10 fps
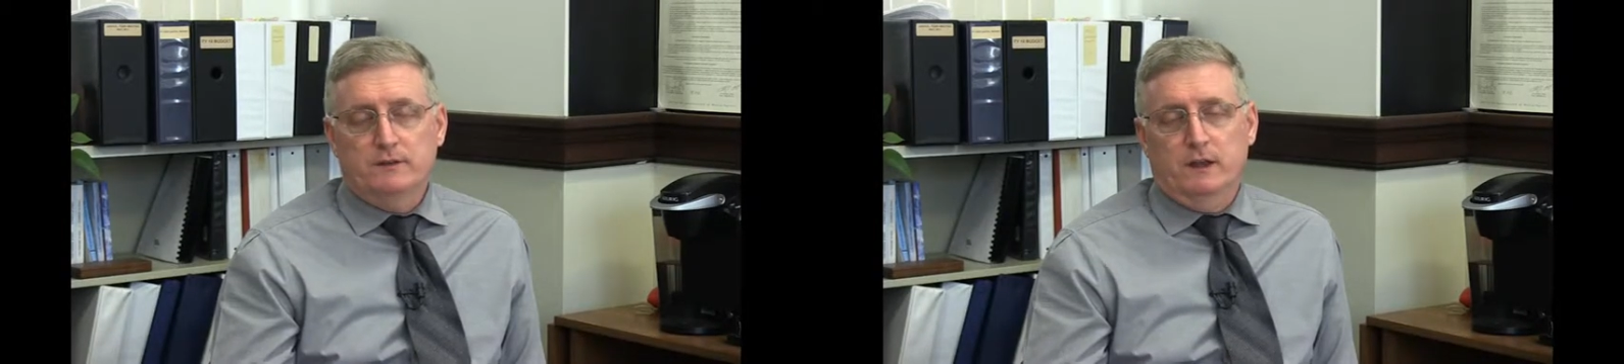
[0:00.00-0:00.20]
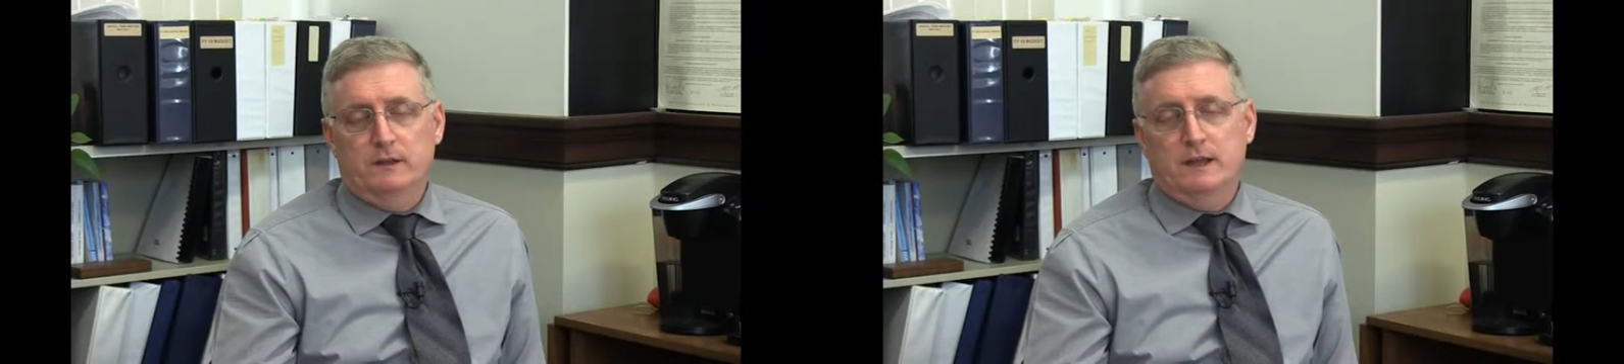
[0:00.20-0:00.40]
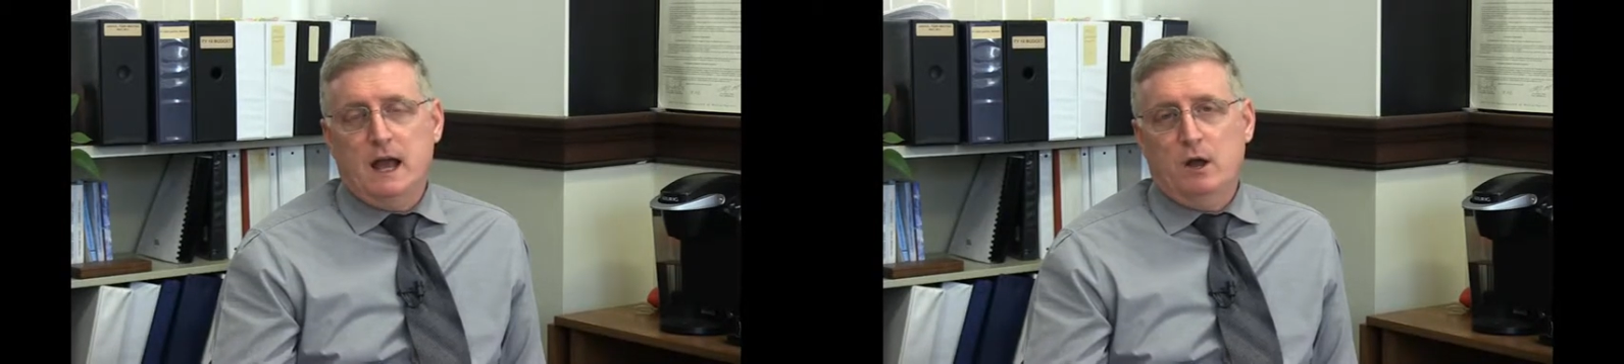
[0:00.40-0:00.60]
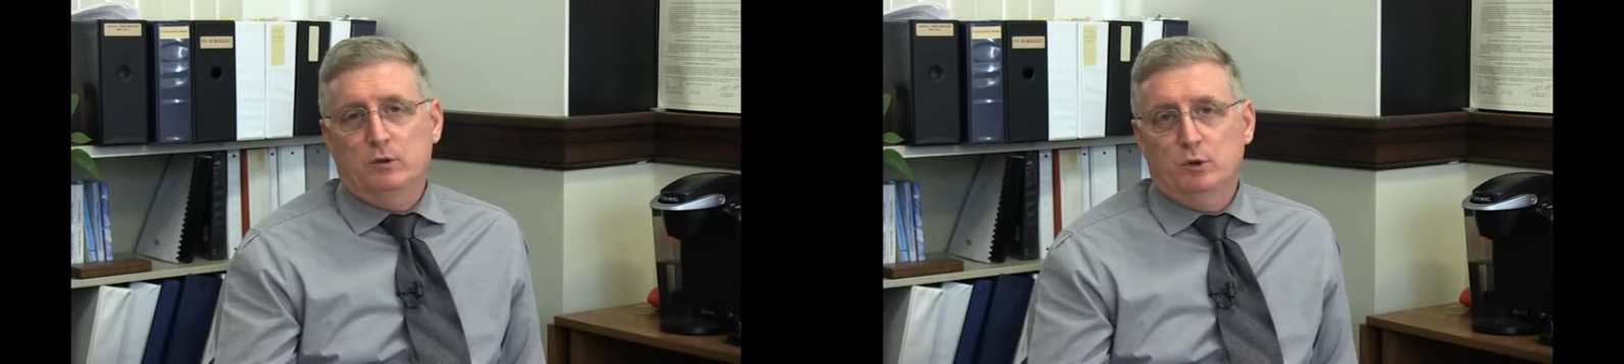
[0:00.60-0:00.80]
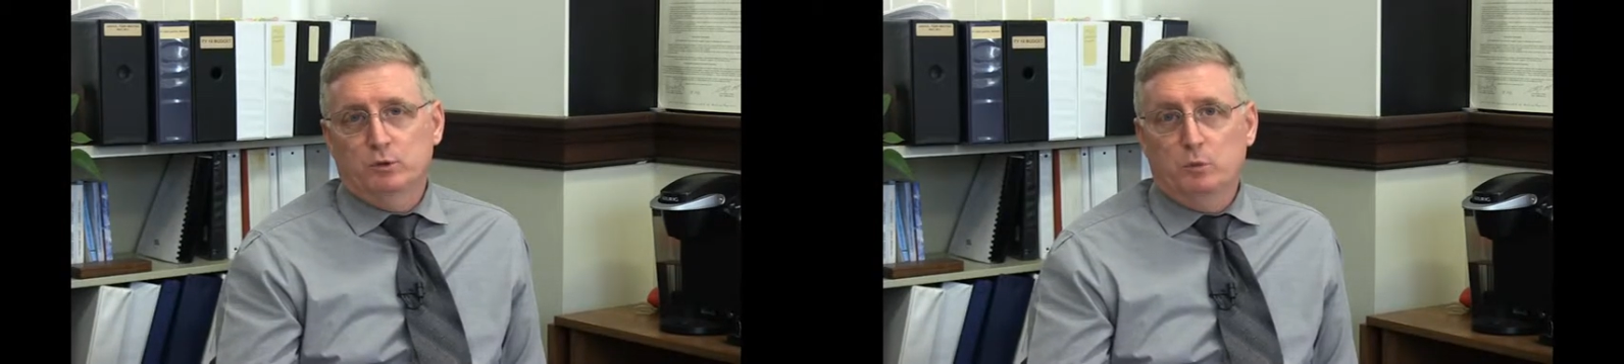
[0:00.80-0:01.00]
that now
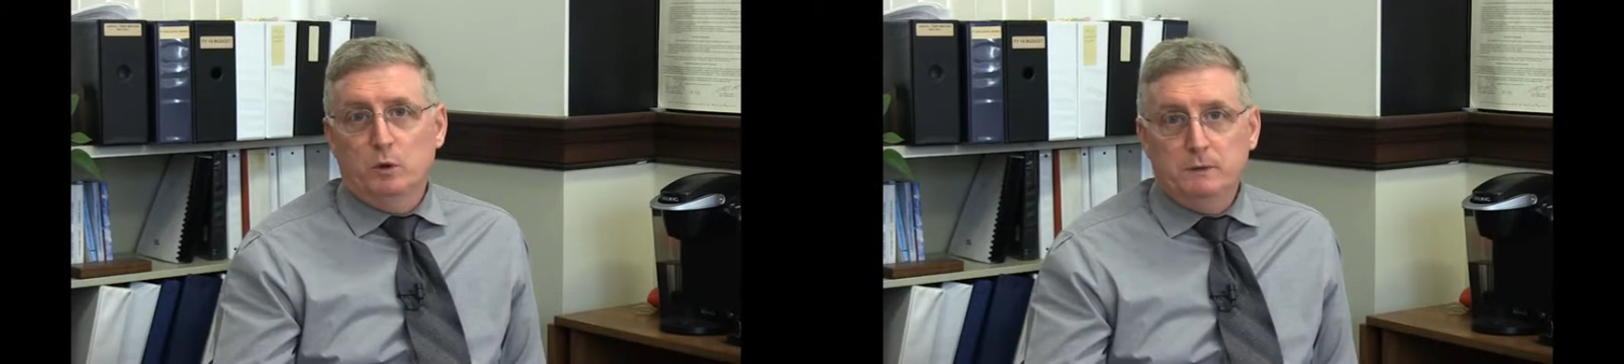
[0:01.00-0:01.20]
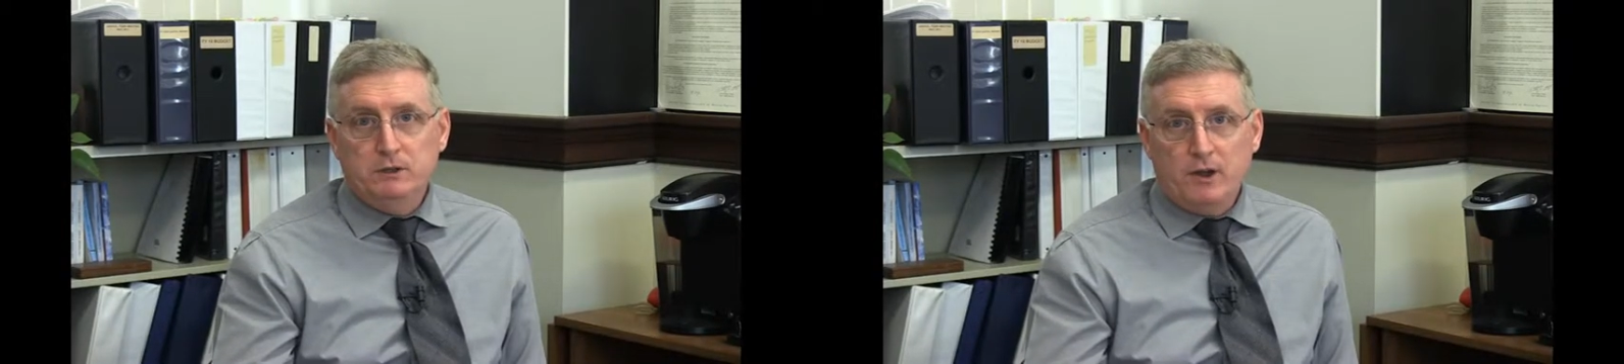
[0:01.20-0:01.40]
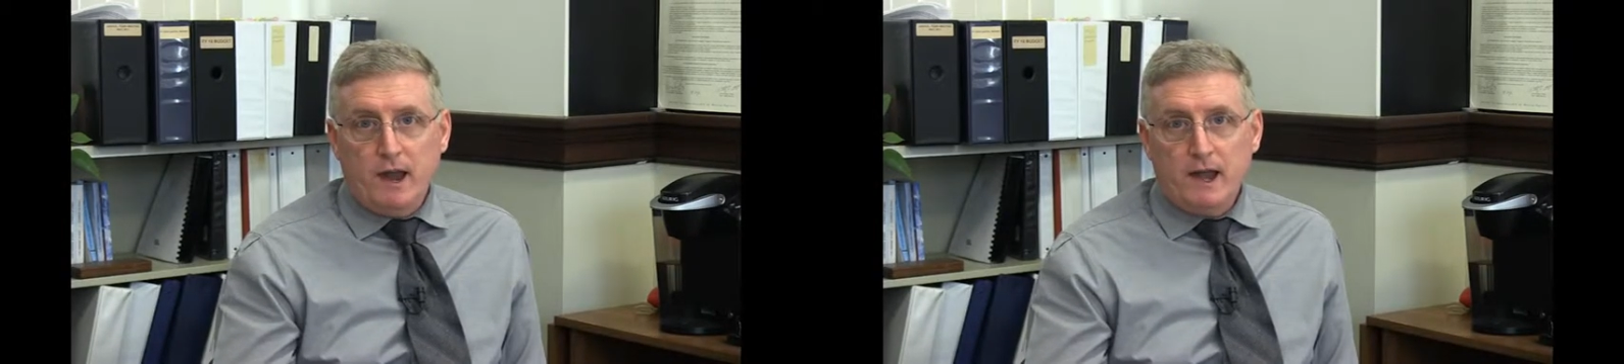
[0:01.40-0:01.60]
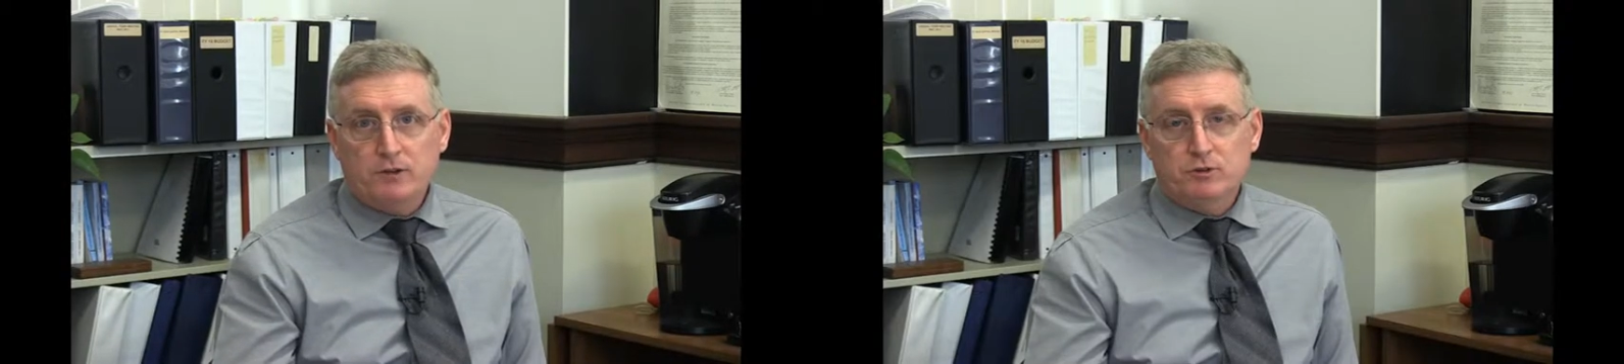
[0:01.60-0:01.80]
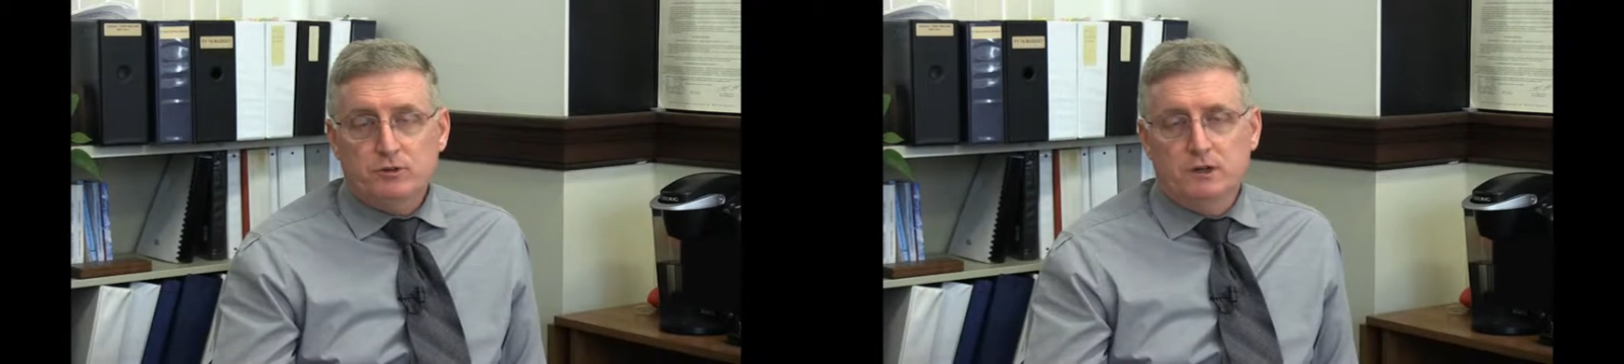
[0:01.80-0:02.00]
those will be
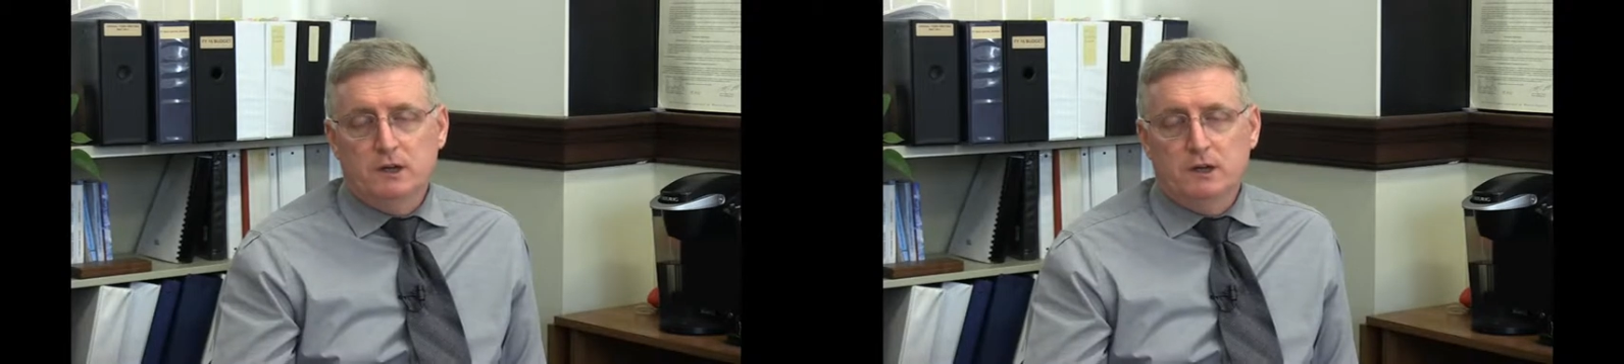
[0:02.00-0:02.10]
taxed.